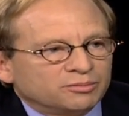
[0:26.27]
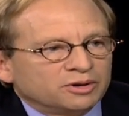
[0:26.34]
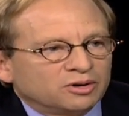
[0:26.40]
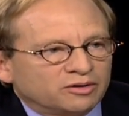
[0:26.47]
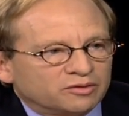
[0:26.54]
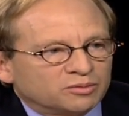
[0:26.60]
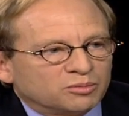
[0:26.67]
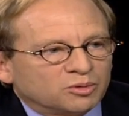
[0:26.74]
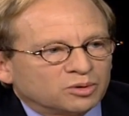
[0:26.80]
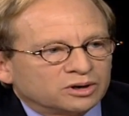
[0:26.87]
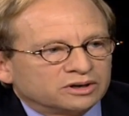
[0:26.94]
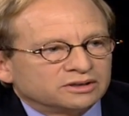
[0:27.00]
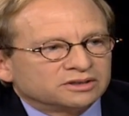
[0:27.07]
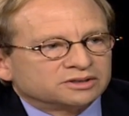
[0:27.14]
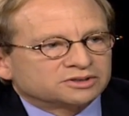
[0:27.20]
me
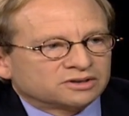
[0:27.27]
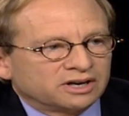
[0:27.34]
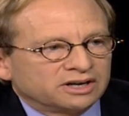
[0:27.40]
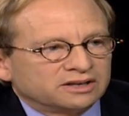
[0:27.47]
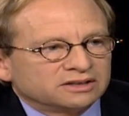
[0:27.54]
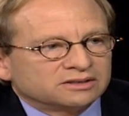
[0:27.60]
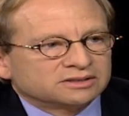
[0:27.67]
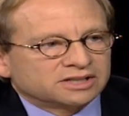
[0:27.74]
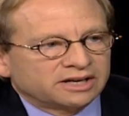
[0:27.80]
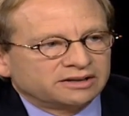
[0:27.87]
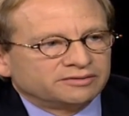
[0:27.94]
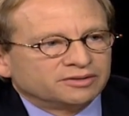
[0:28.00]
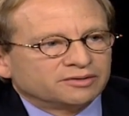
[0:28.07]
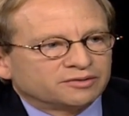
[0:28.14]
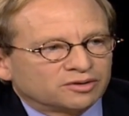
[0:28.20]
overboard to try to
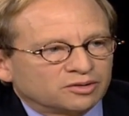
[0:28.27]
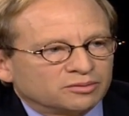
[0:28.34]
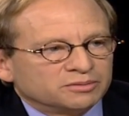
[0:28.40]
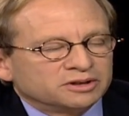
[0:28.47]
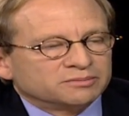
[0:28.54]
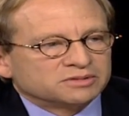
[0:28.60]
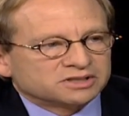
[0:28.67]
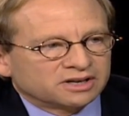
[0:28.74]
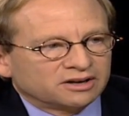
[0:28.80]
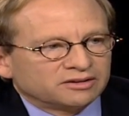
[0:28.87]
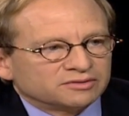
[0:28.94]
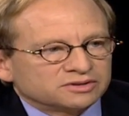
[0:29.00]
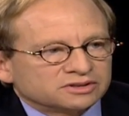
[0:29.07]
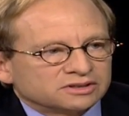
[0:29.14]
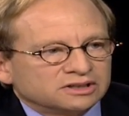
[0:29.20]
save the firm and
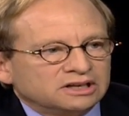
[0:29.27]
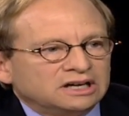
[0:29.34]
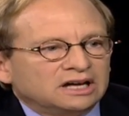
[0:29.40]
themselves.